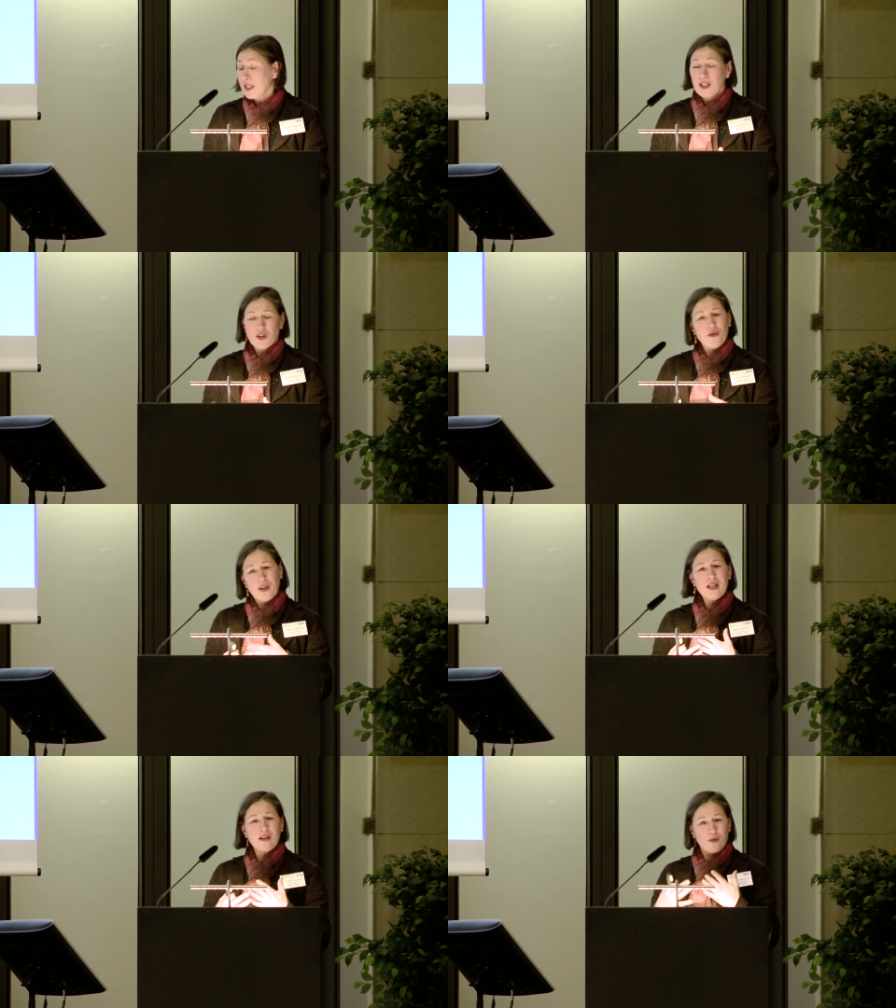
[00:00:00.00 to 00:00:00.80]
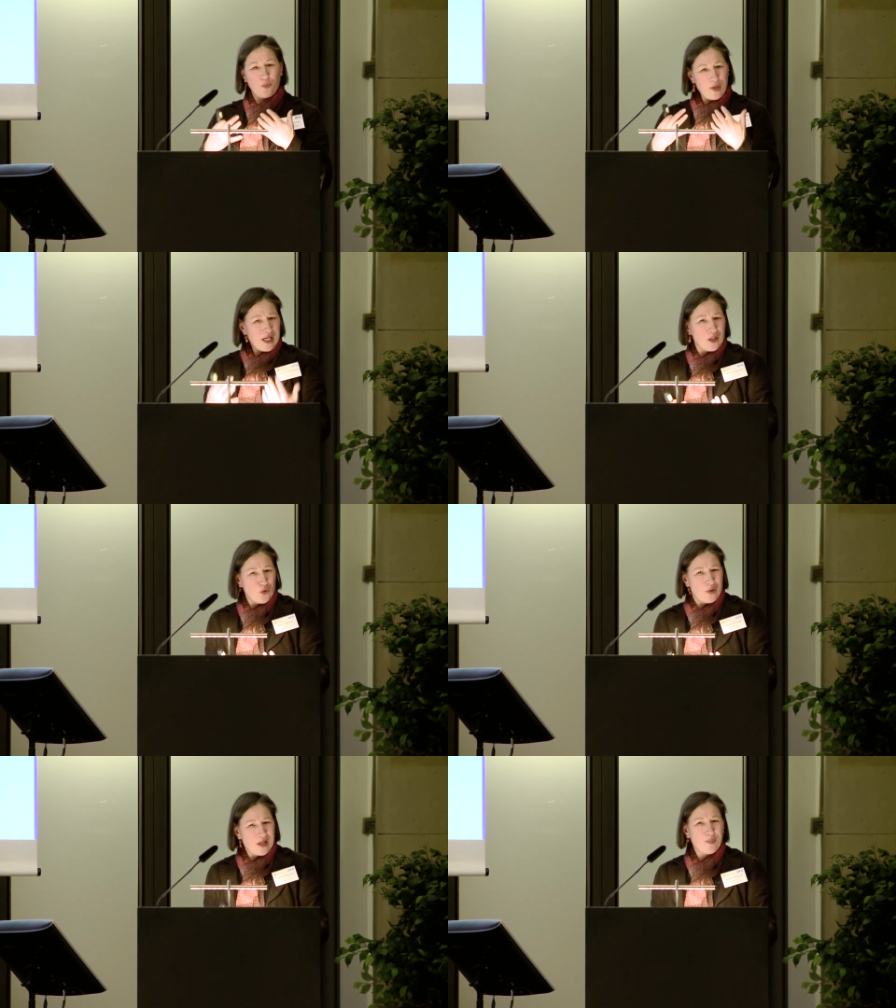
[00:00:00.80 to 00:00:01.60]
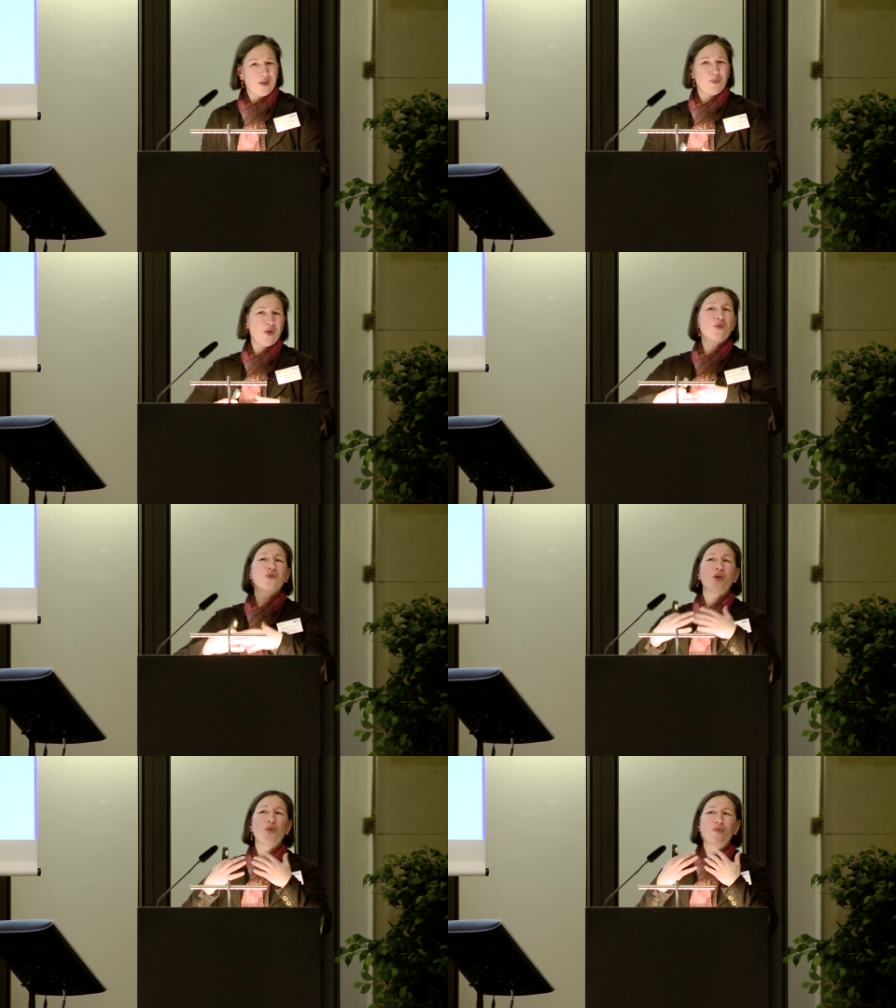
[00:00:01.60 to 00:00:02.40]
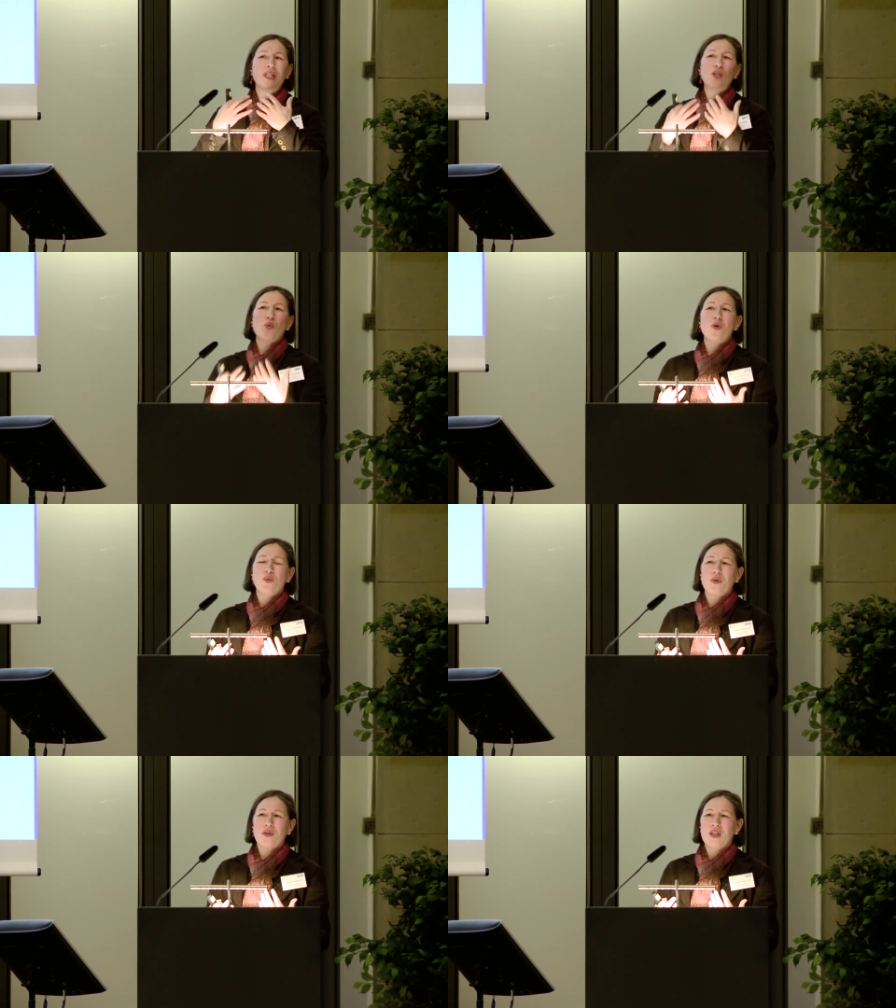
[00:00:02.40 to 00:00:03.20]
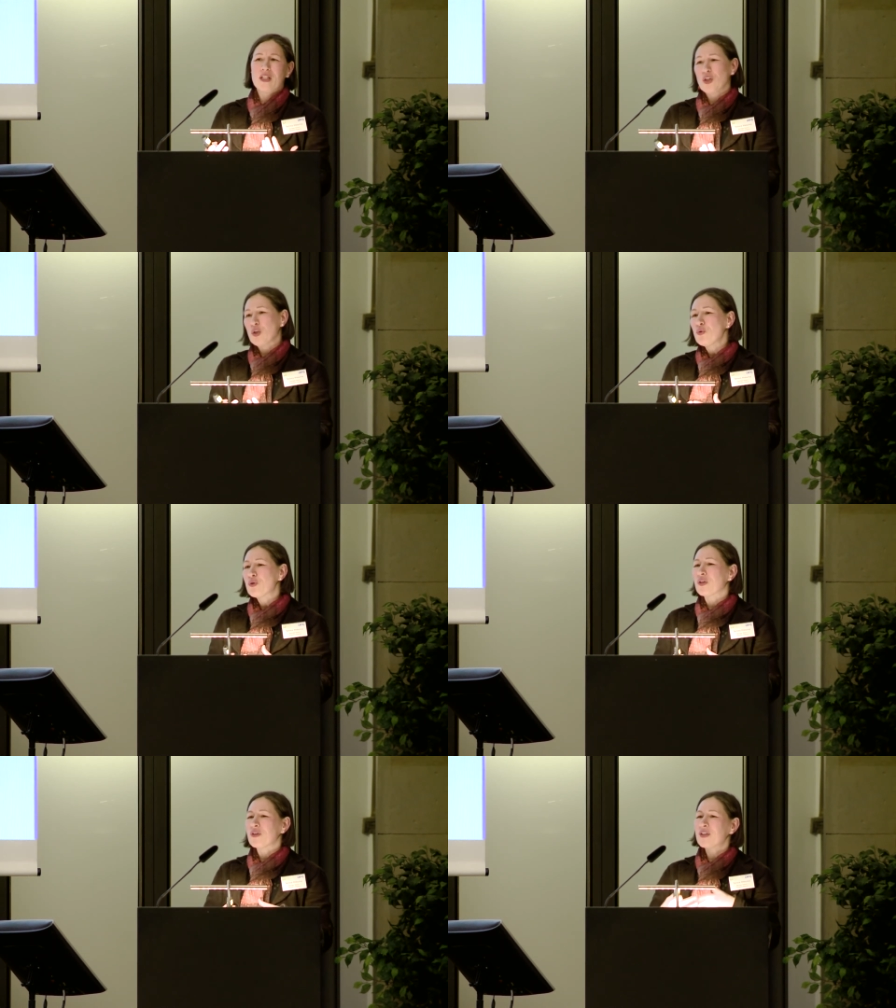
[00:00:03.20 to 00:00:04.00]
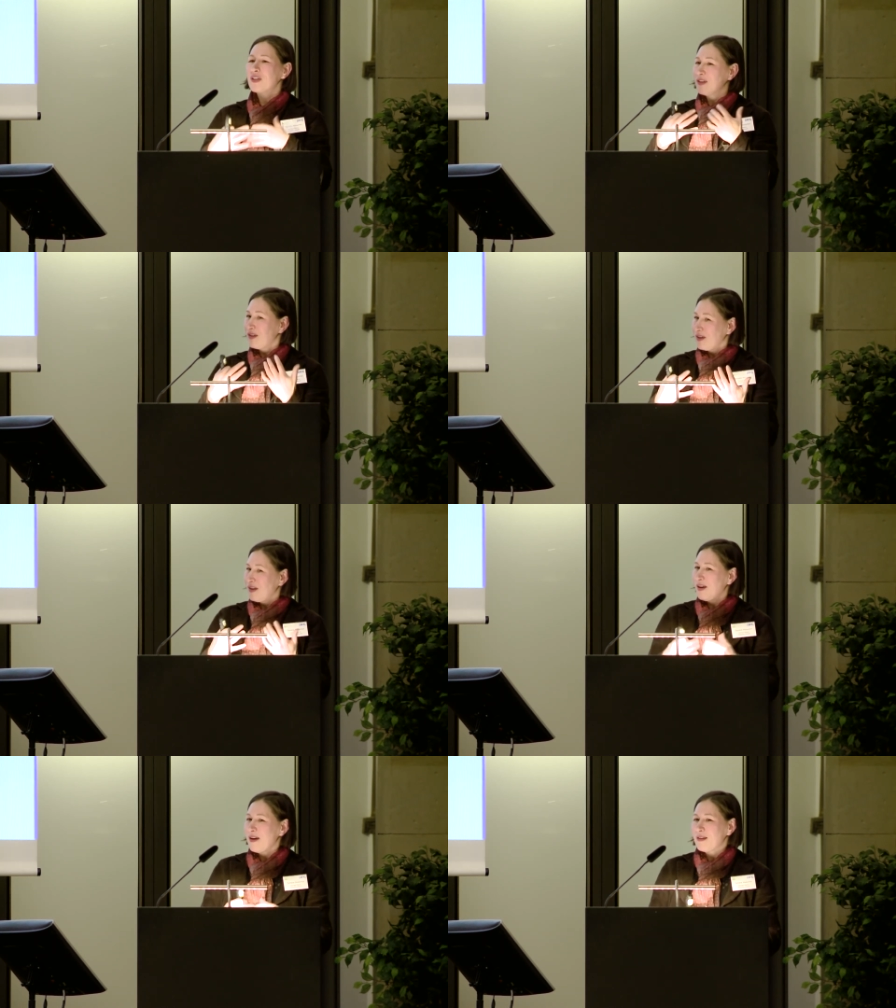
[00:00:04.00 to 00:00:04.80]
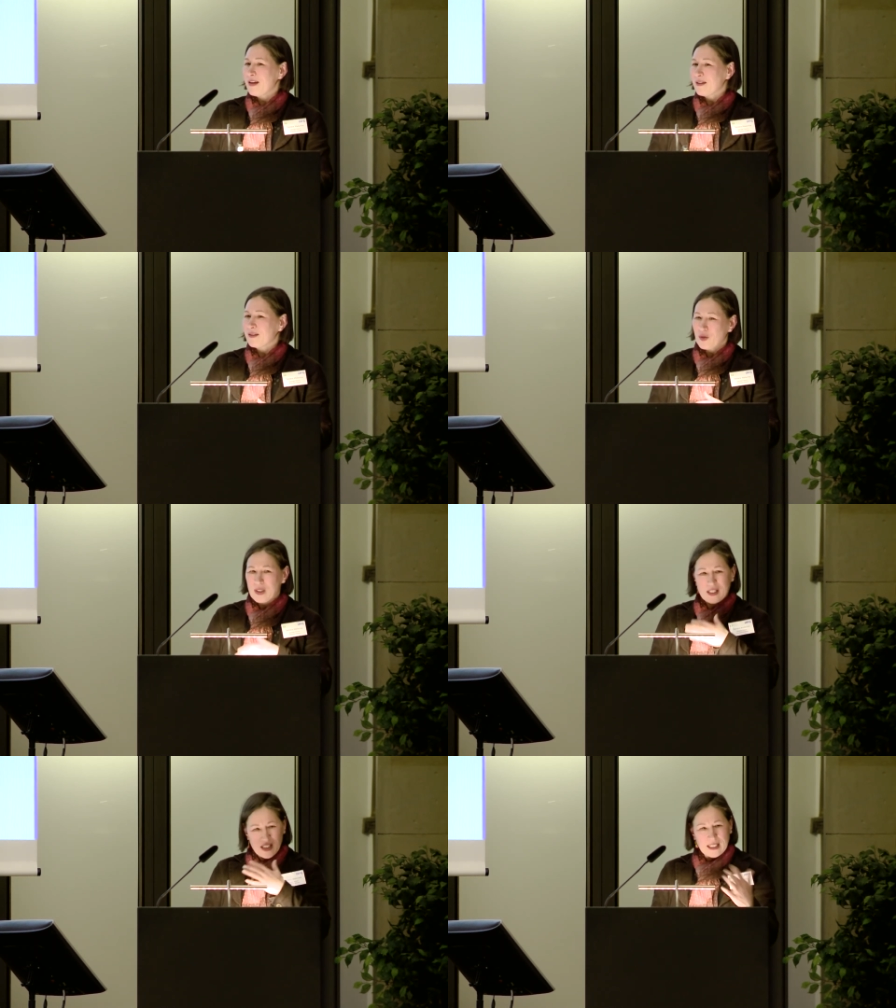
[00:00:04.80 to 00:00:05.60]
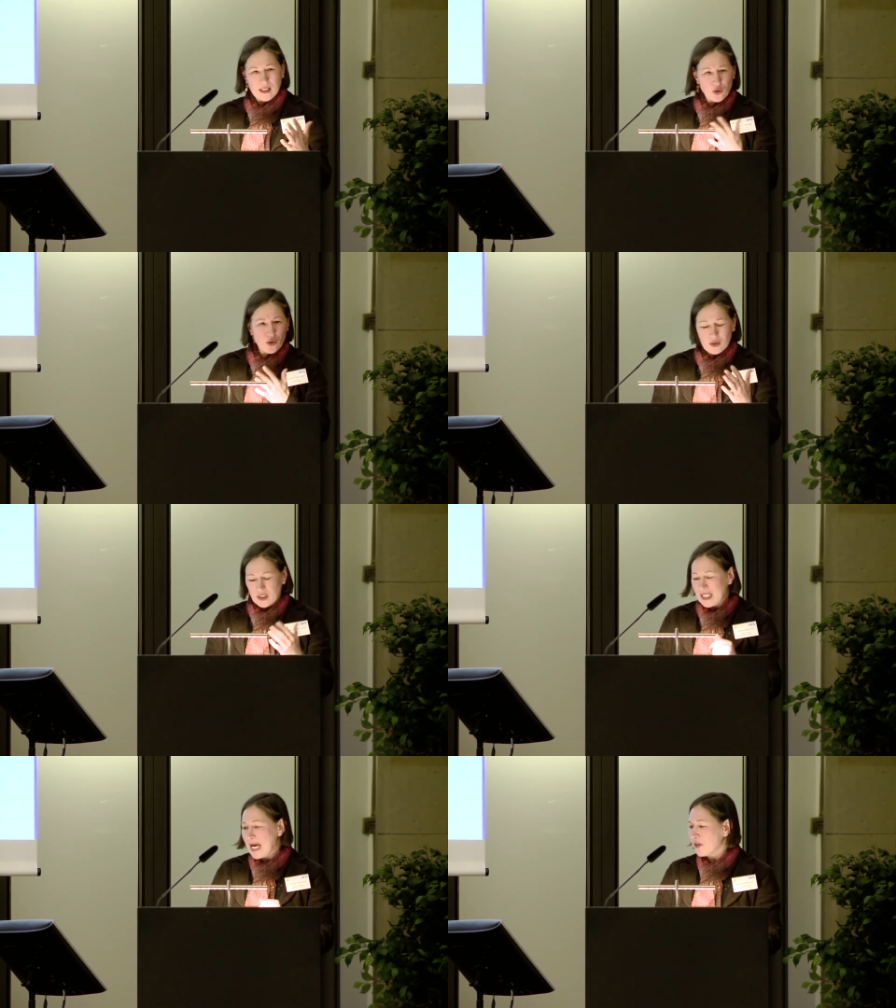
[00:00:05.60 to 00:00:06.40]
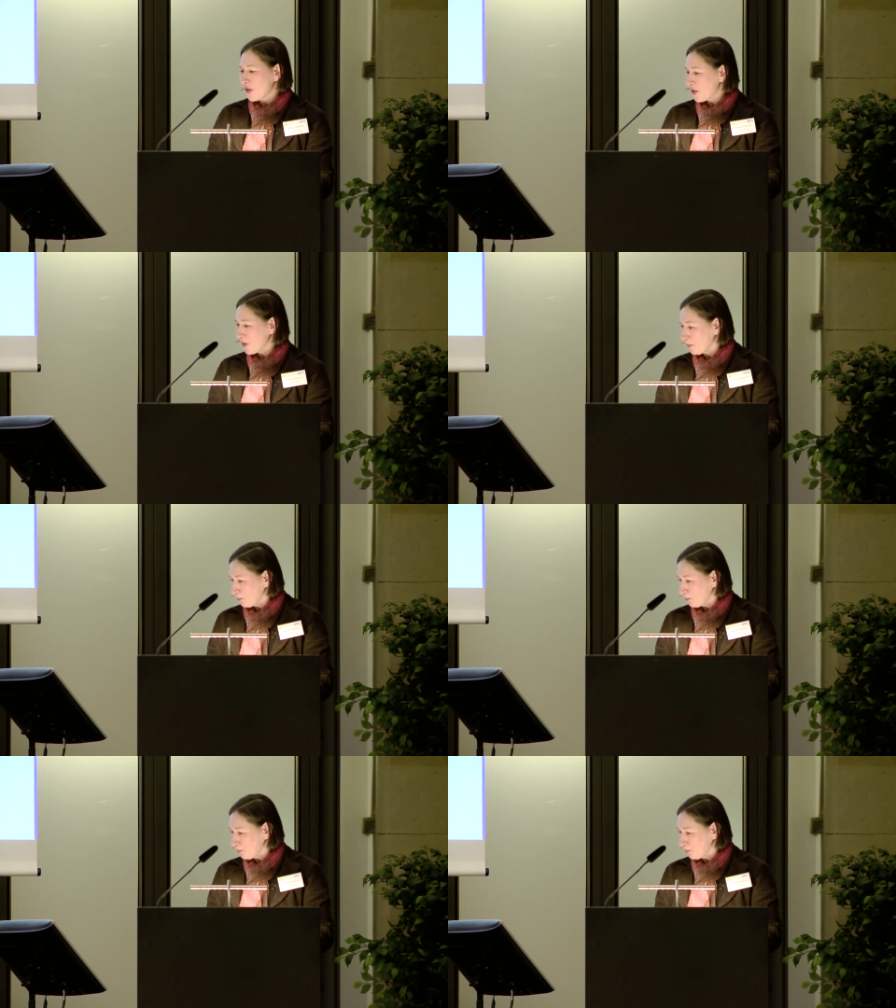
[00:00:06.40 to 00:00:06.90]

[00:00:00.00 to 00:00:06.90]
So I think we can do that, but we also need to work with institutions and, and in setting certain standards.